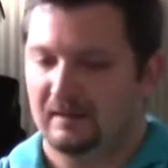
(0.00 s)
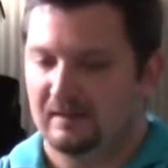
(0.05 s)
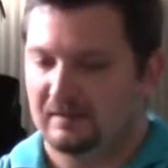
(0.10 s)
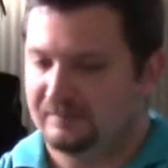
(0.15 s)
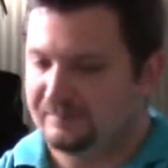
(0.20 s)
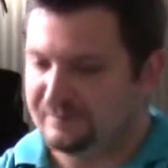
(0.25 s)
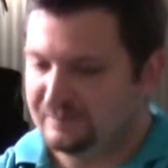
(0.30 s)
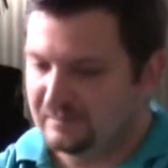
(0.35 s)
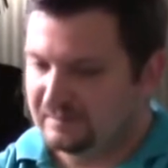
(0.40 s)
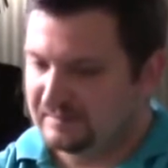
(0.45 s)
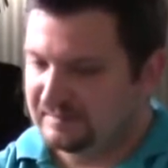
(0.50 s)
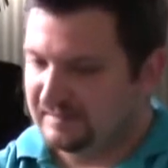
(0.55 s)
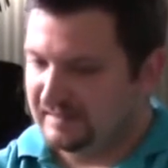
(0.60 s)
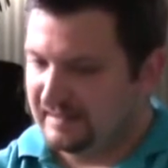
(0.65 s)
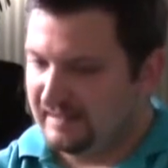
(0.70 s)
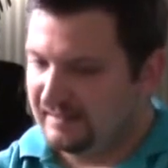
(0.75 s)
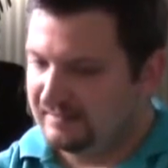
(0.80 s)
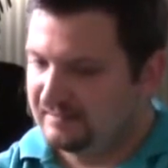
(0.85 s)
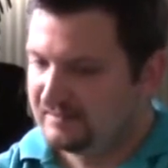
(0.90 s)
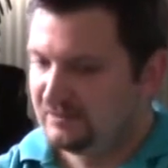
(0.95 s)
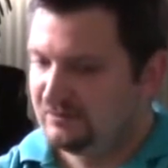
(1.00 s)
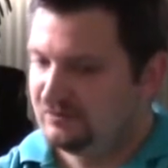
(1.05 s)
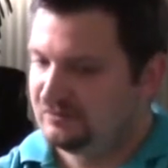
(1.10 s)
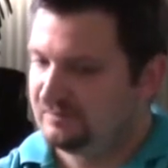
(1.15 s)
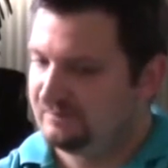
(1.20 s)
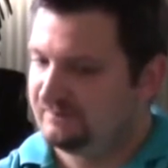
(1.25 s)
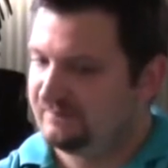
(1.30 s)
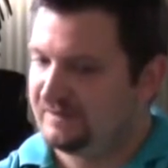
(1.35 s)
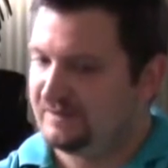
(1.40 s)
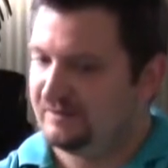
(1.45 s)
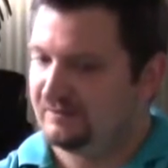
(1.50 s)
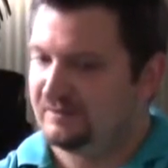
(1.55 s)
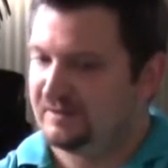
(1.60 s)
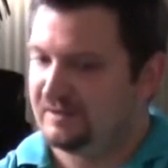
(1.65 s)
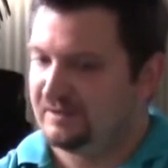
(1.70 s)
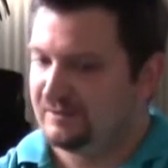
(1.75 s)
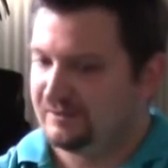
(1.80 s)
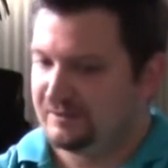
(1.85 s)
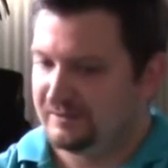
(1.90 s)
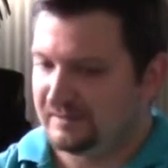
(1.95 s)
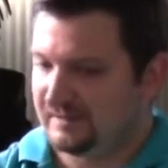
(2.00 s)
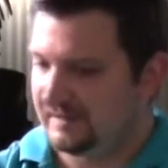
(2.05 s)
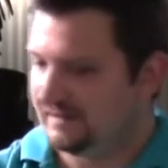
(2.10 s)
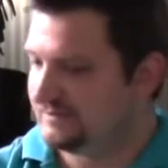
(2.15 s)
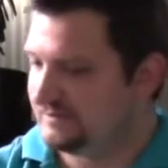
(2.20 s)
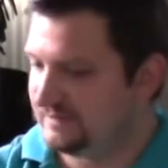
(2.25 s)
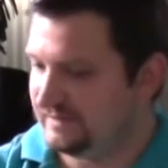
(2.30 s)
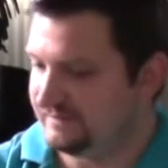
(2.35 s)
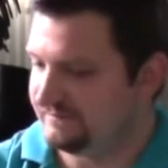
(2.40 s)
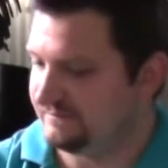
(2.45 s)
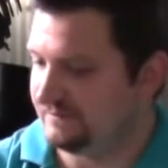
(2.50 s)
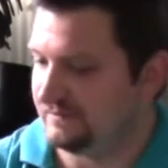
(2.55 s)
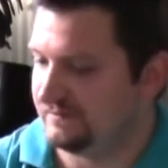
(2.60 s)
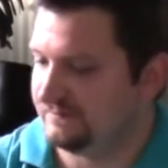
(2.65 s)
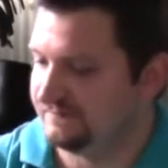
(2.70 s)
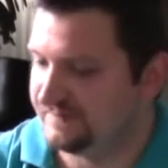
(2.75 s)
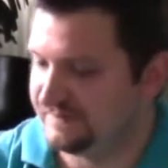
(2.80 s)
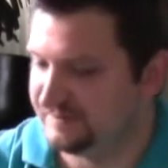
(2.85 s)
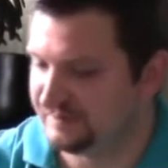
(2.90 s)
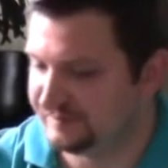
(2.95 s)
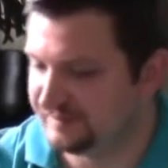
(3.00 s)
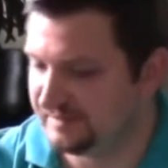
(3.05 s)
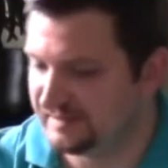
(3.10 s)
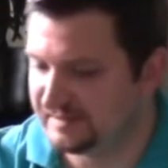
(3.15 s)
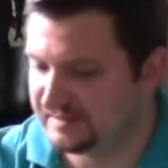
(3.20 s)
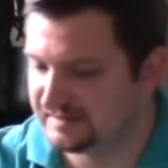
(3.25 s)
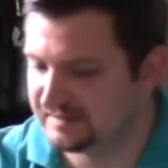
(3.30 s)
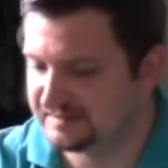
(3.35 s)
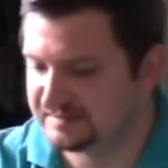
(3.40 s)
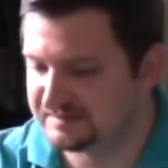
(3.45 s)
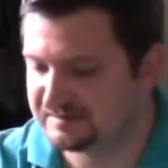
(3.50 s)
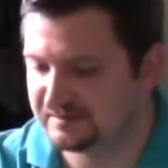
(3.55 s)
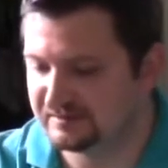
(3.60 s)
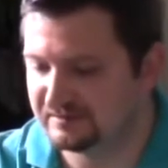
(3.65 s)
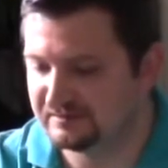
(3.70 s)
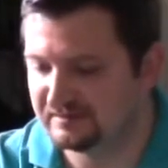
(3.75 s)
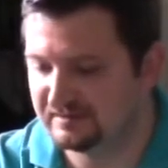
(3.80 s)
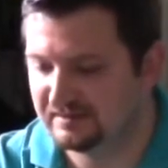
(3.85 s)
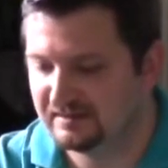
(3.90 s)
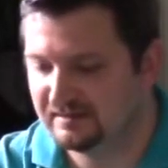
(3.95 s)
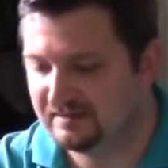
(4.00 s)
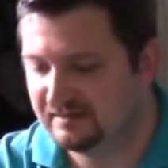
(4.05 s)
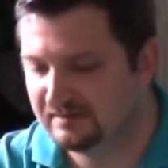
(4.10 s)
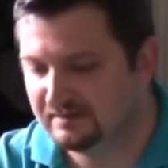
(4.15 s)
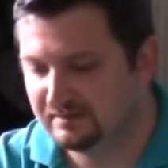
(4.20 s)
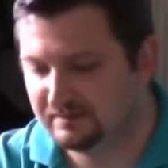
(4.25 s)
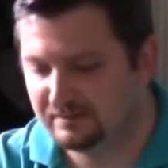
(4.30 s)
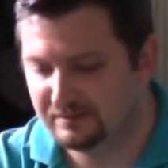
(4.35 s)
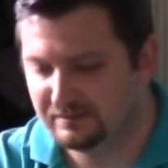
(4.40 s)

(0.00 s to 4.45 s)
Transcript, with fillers: If you want to add a YouTube video here and you have all video plugin installed, you